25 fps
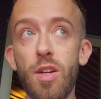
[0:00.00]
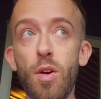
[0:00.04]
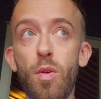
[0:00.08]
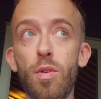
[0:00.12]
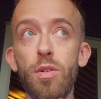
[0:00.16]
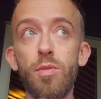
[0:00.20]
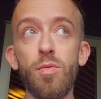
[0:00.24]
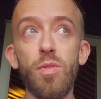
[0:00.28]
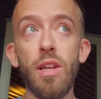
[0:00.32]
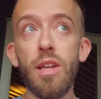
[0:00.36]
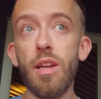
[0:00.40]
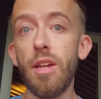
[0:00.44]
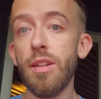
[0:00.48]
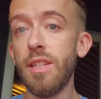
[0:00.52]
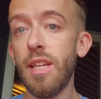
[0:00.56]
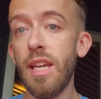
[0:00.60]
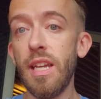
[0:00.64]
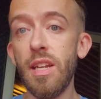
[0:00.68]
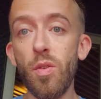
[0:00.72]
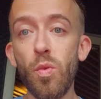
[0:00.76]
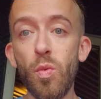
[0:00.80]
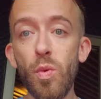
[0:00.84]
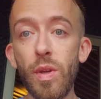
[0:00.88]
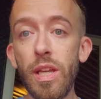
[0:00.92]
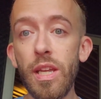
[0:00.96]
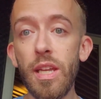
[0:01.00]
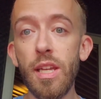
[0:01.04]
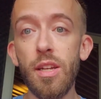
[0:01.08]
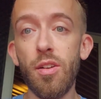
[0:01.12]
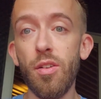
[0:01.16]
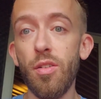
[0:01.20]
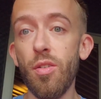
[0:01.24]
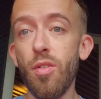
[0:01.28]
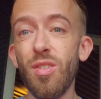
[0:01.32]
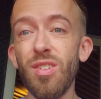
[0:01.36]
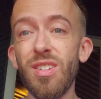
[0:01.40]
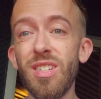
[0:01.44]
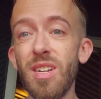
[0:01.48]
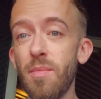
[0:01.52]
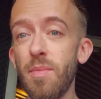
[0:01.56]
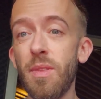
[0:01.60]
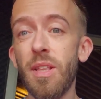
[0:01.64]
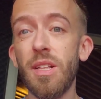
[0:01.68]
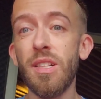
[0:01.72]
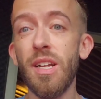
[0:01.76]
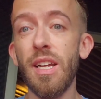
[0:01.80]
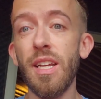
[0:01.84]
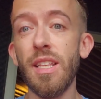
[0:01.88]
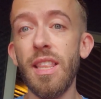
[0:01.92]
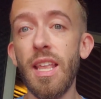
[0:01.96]
go on like a date a week or
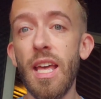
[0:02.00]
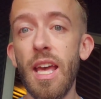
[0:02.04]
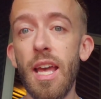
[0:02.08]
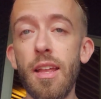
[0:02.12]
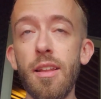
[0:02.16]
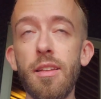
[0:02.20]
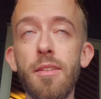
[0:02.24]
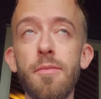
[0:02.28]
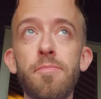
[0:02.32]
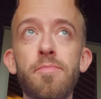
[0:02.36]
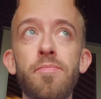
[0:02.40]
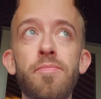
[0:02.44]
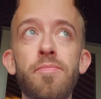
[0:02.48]
something like that.